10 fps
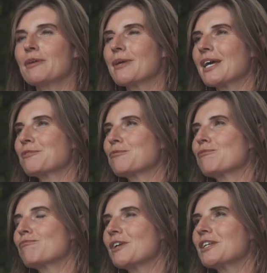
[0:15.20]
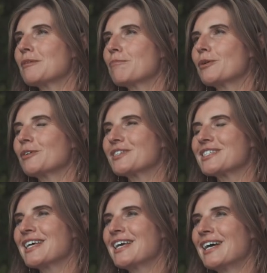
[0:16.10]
it began with reading books,